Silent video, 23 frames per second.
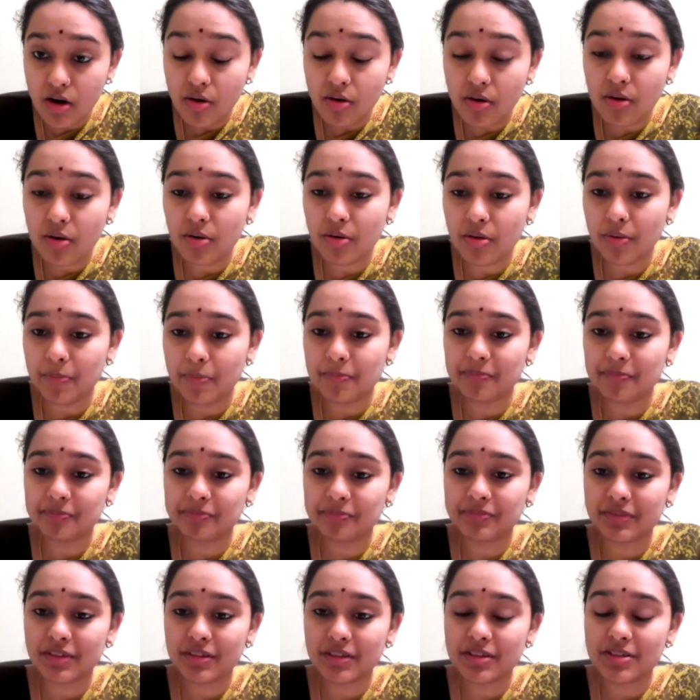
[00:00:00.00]
Oh,
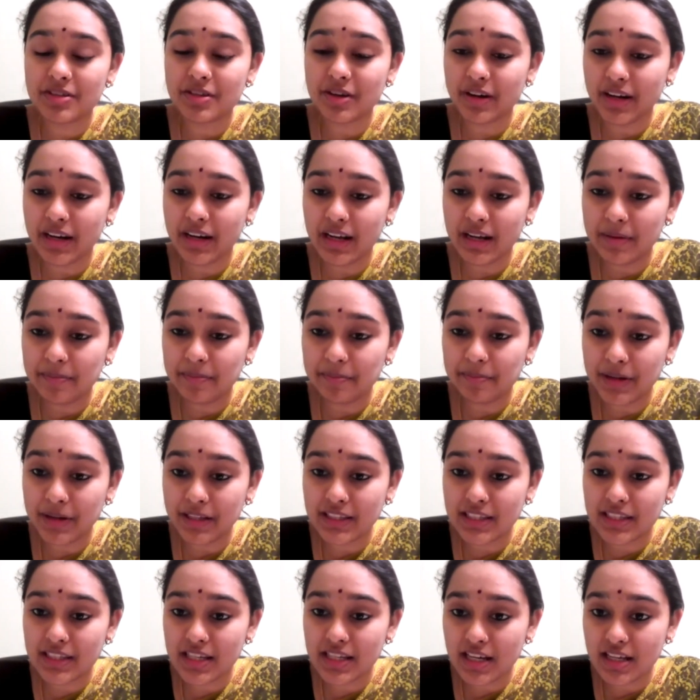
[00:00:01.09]
sorry,
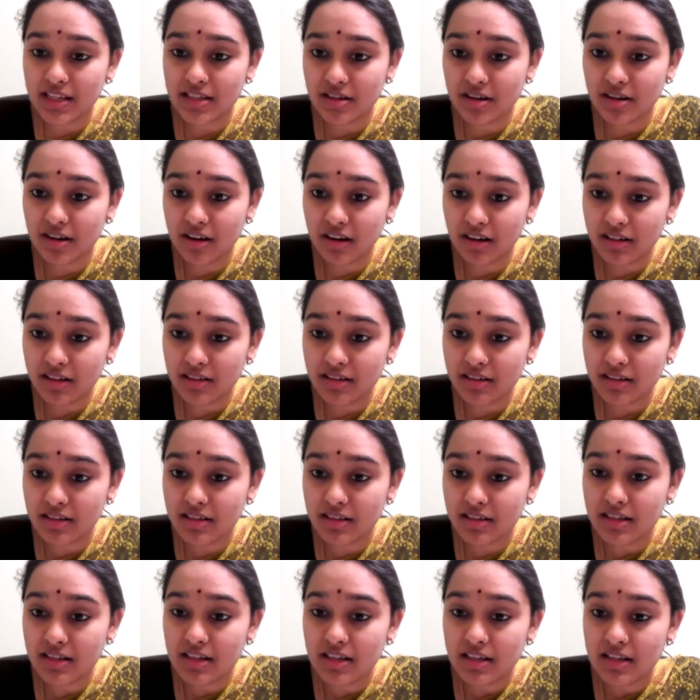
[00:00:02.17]
matsya is not.
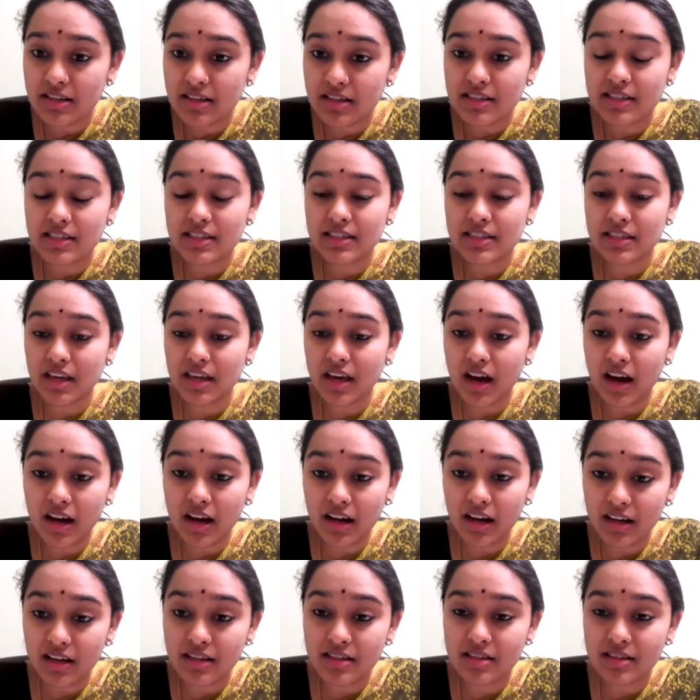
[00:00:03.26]

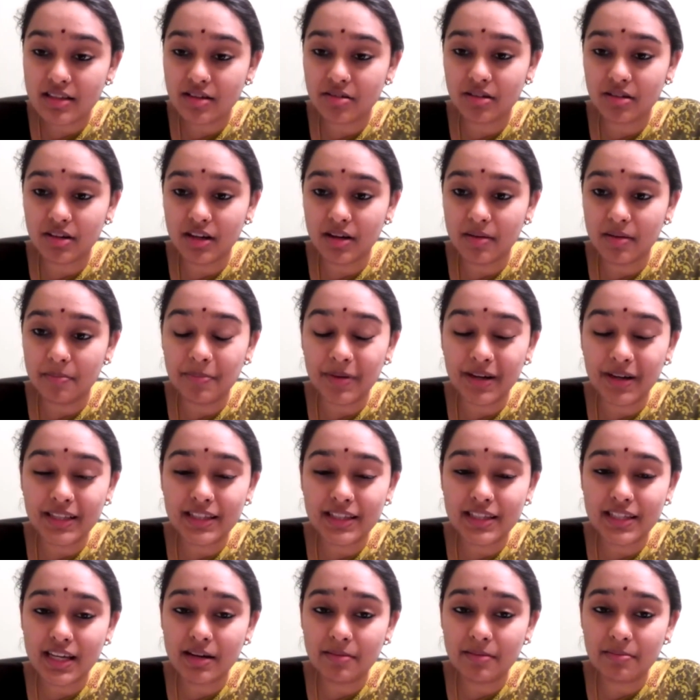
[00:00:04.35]
Stiana is the only.
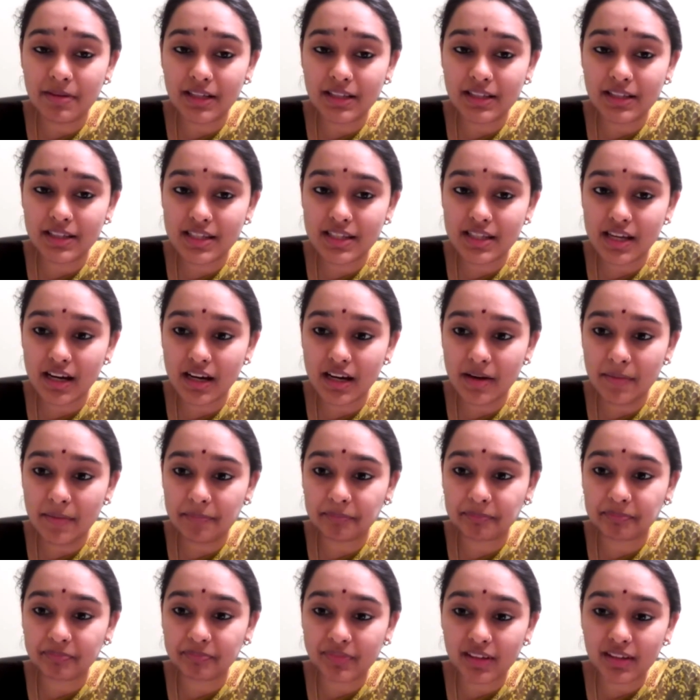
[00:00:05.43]
In matsya,
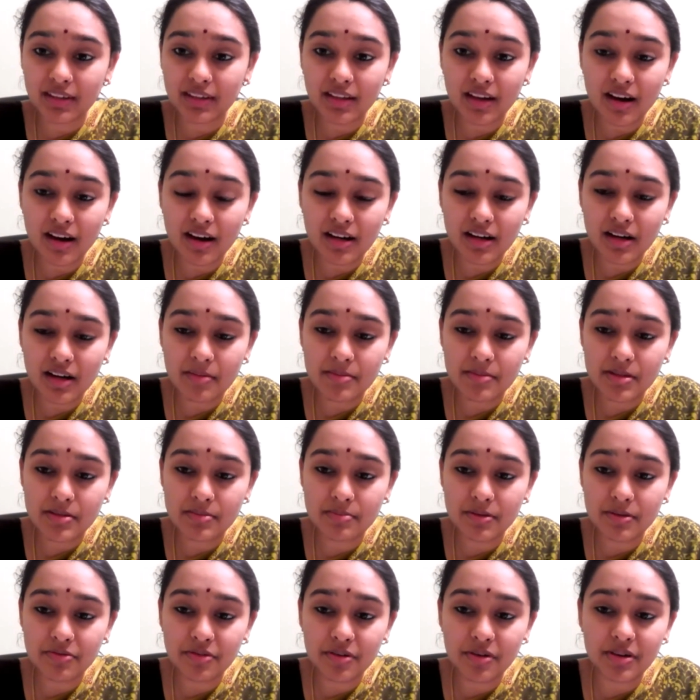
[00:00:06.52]
ta comes
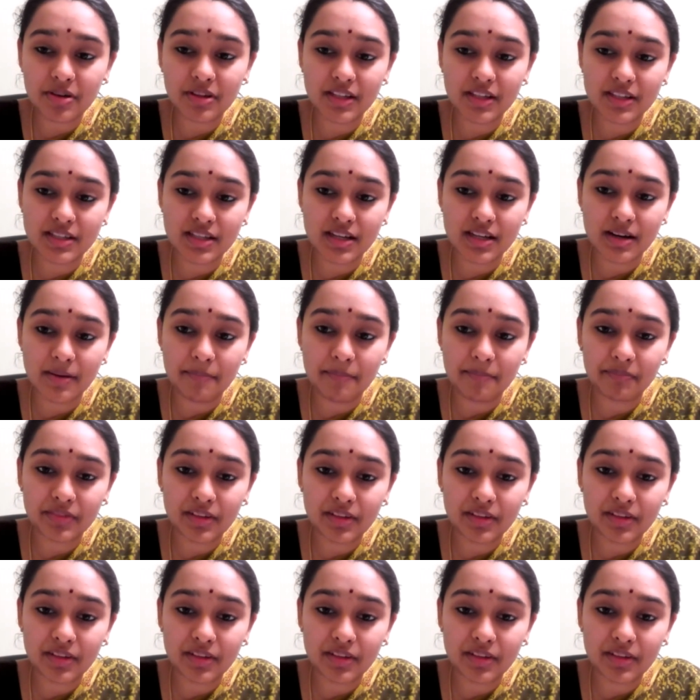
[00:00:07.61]
before the sa.